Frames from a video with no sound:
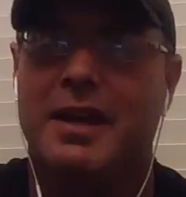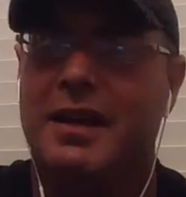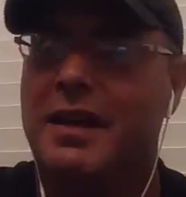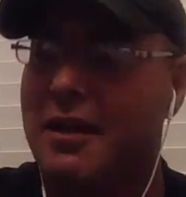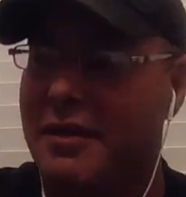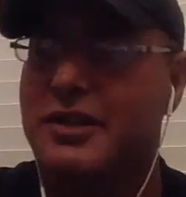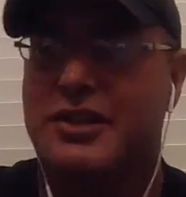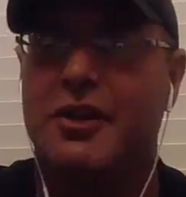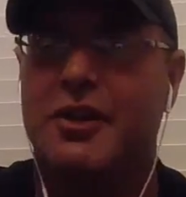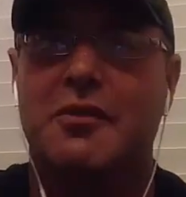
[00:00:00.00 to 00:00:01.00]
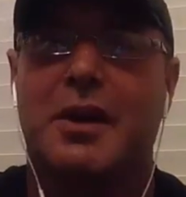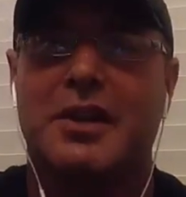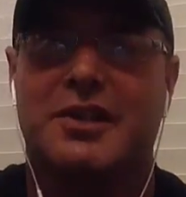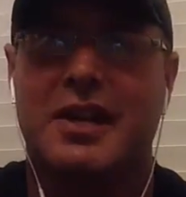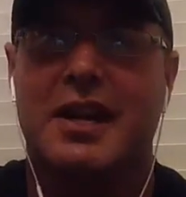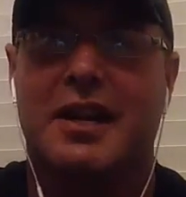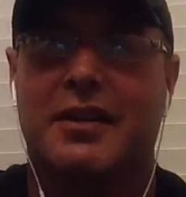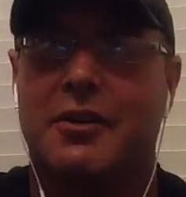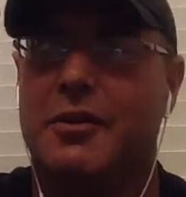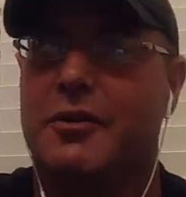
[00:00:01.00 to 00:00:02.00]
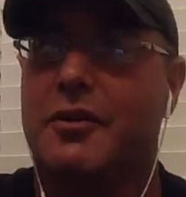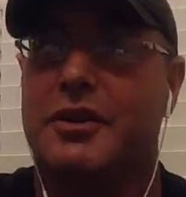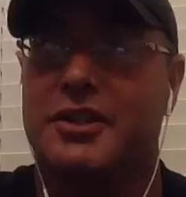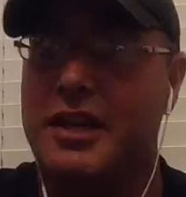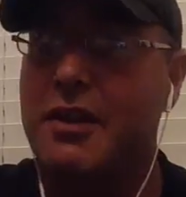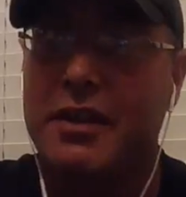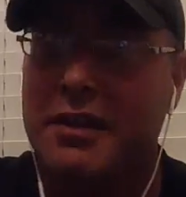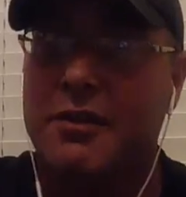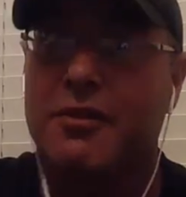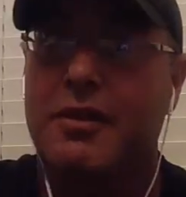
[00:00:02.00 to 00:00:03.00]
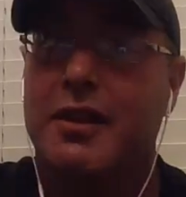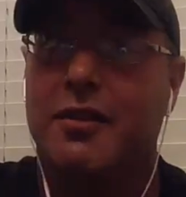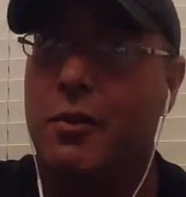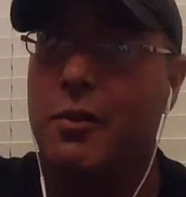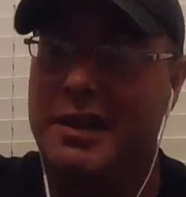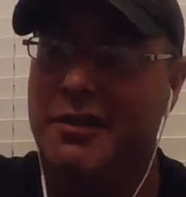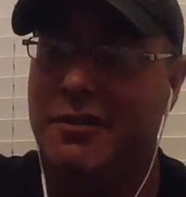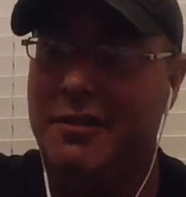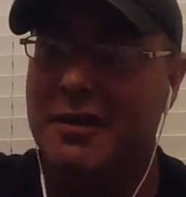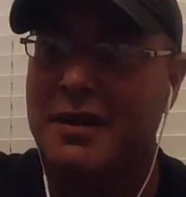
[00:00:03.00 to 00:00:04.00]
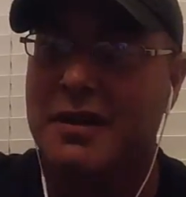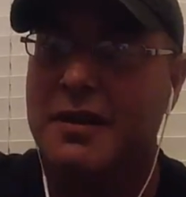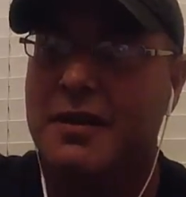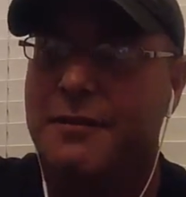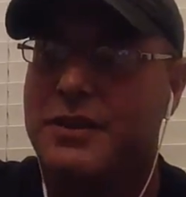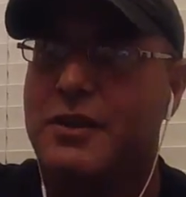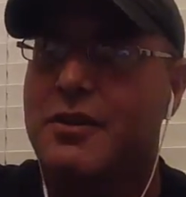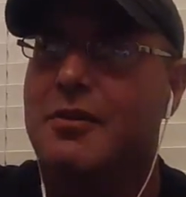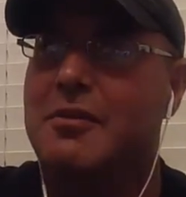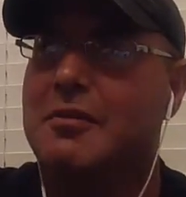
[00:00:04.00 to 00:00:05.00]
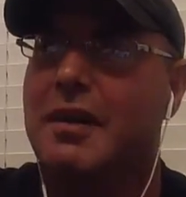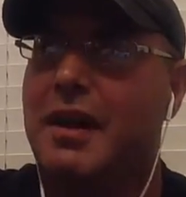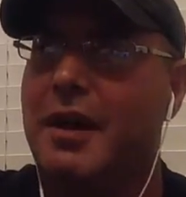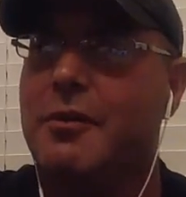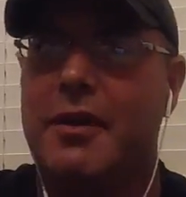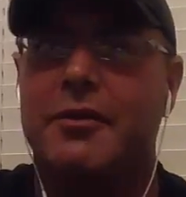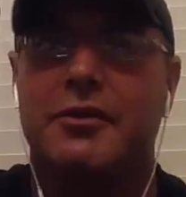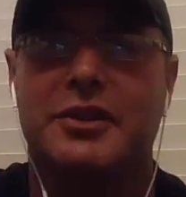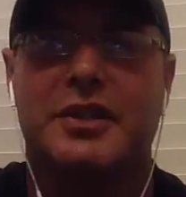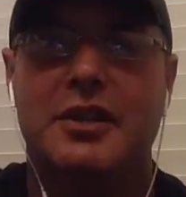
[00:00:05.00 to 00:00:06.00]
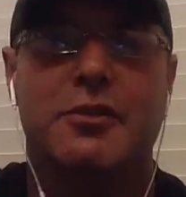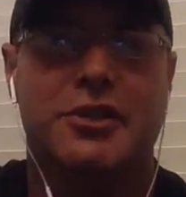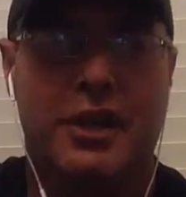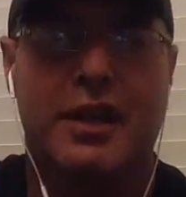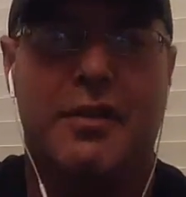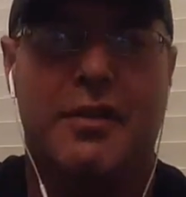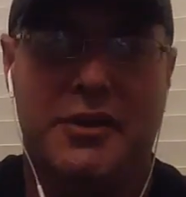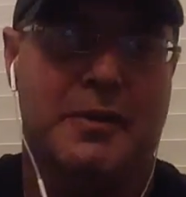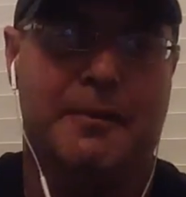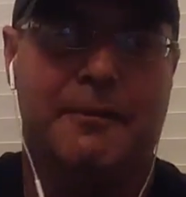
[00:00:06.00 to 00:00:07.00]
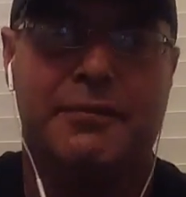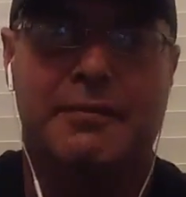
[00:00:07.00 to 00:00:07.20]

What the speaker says: me than sell you my snake that you're either going to sell a year later or kill. So I would rather just send you a giant thumb.